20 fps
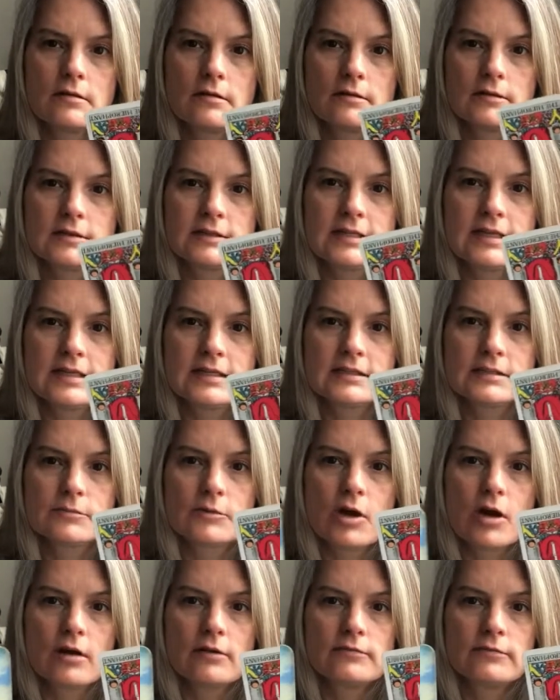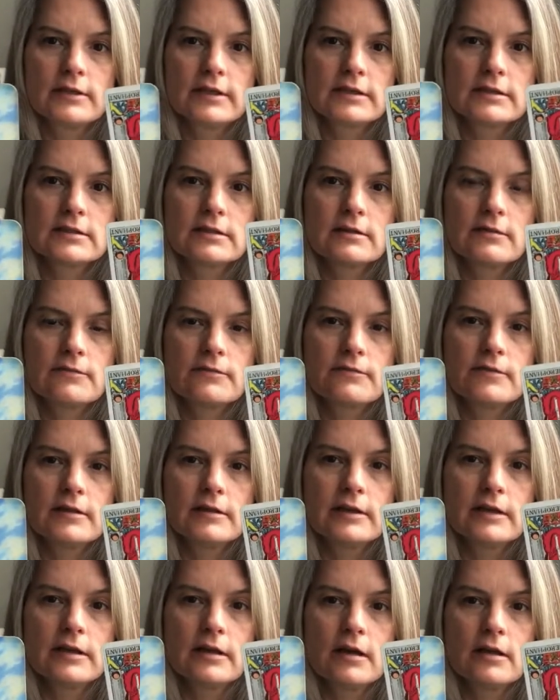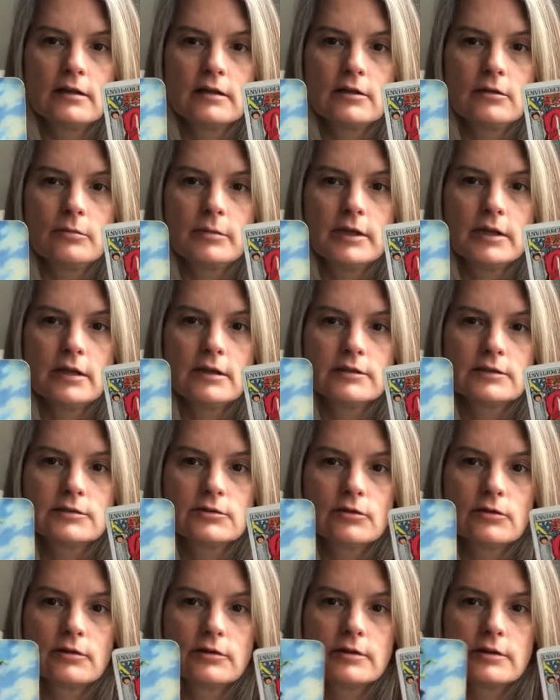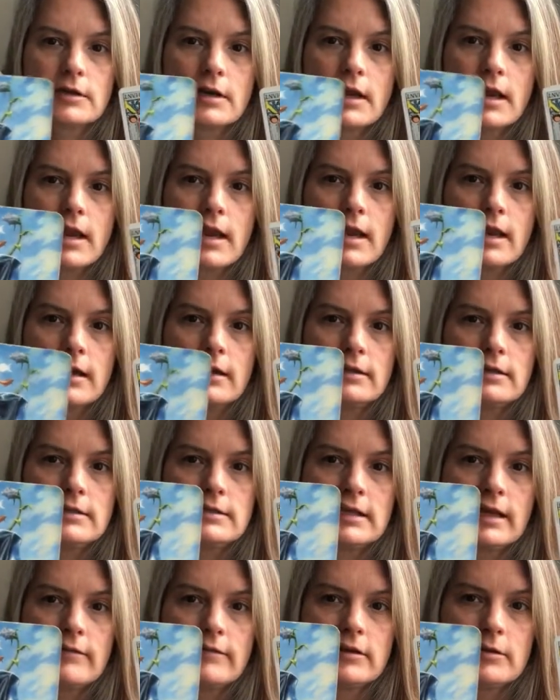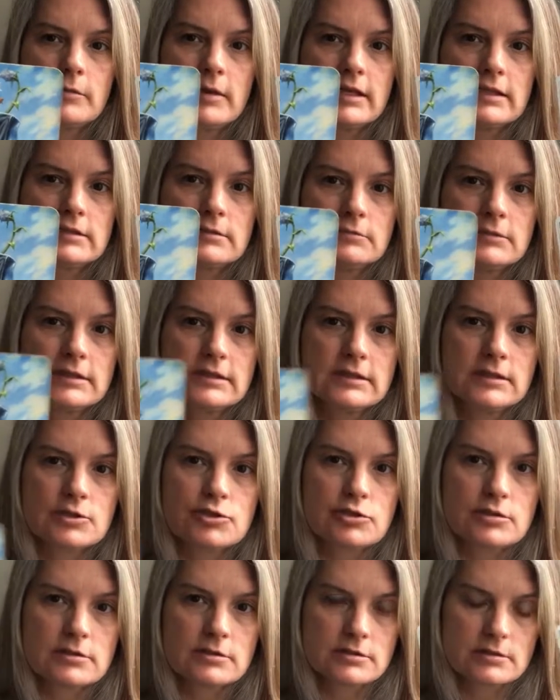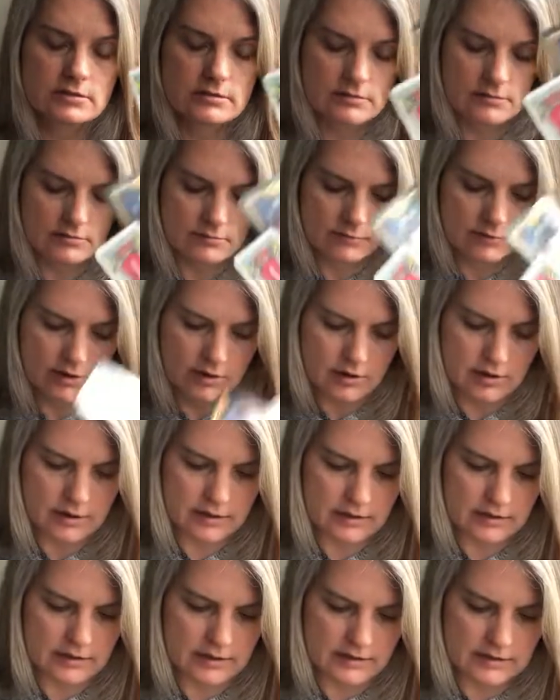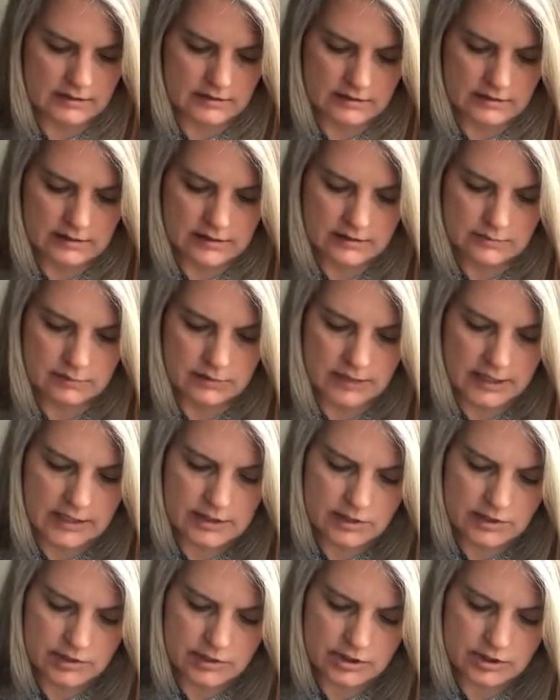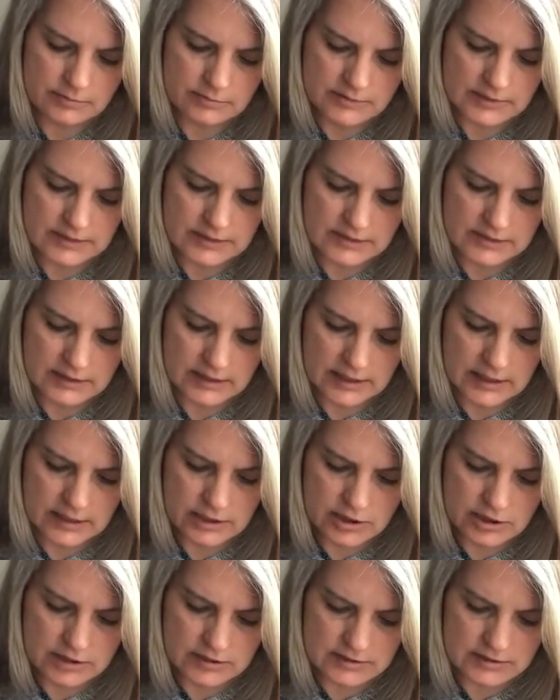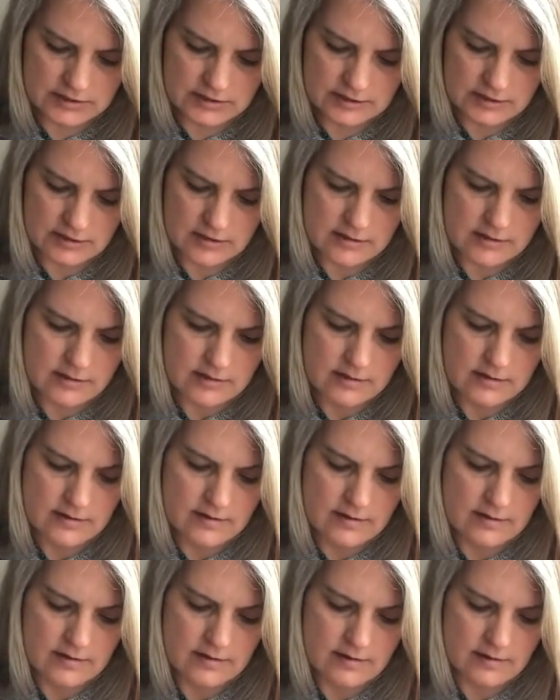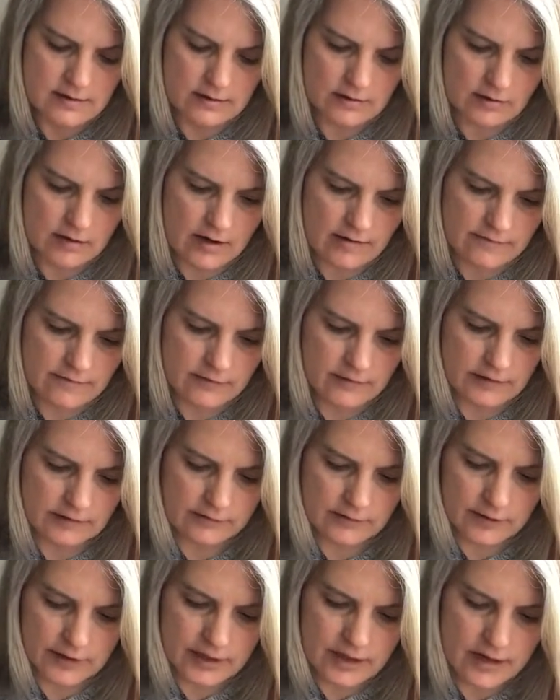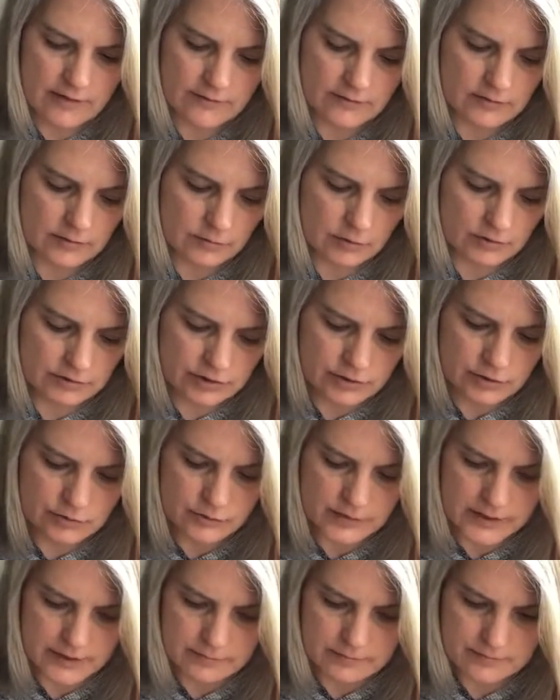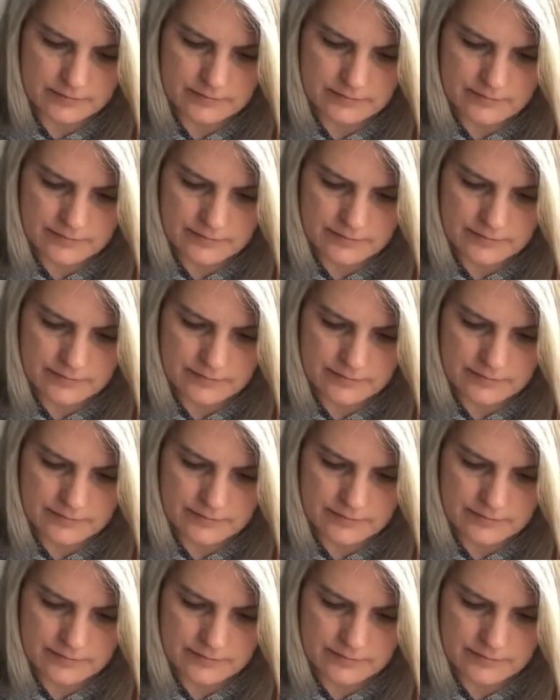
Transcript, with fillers: seeing some conflicts of feeling a little bit uncertain and he's having to make some decisions regarding these these relationships these connections that are not feeling very comfortable to him